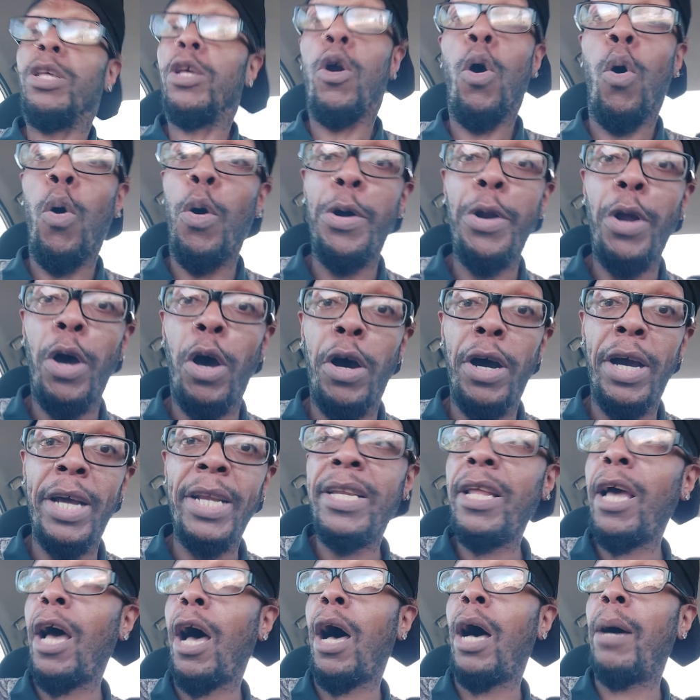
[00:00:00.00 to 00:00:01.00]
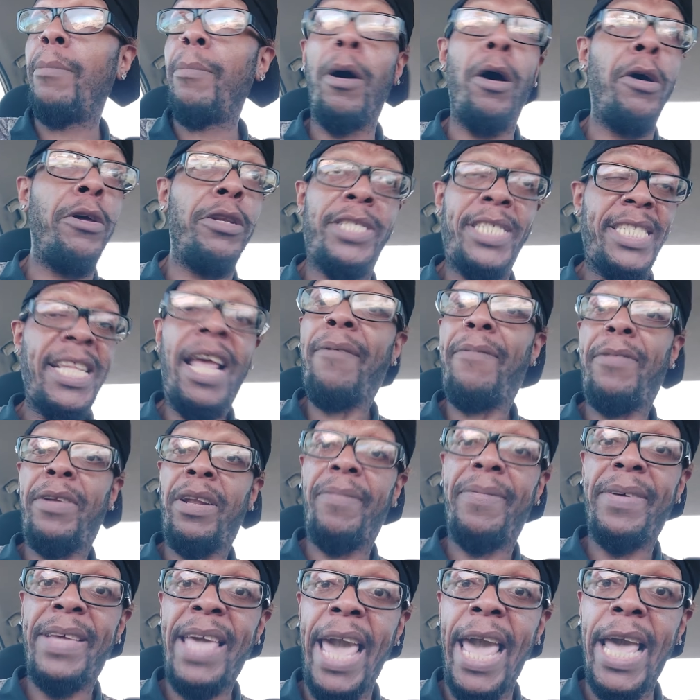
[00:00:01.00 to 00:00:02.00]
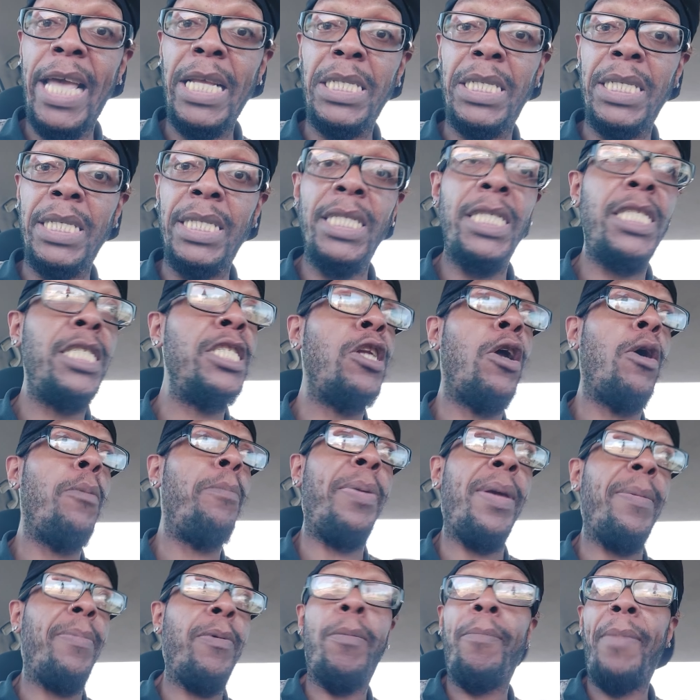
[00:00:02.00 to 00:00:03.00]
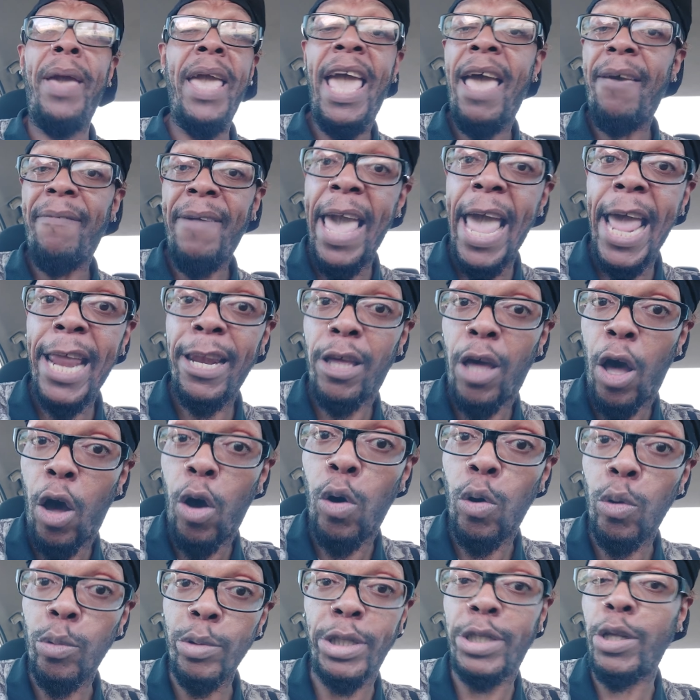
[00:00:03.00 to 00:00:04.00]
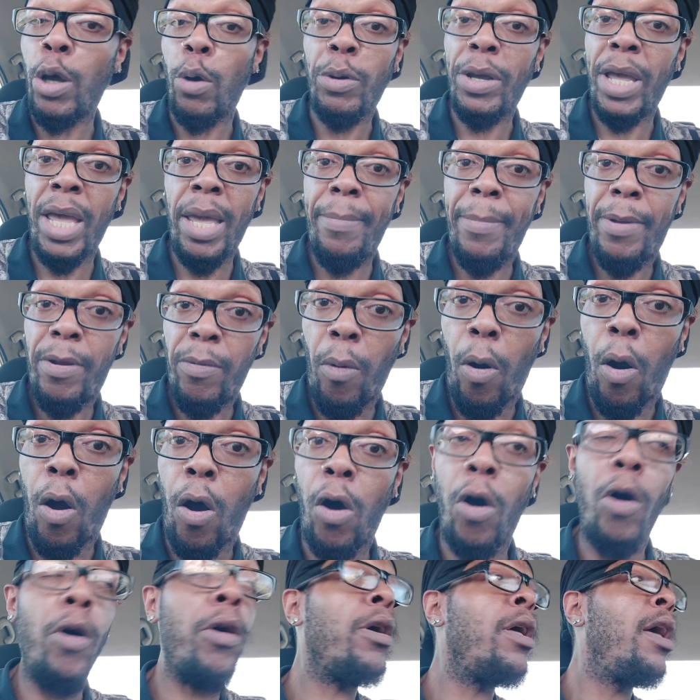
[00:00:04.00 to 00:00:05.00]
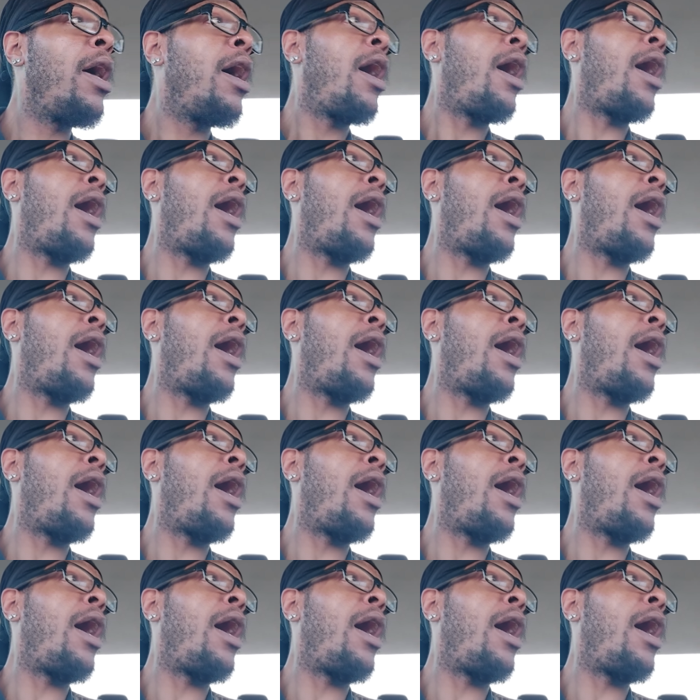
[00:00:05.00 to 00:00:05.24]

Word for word: going on um, on several of occasions. You know, people may have had colds. Don't get me wrong.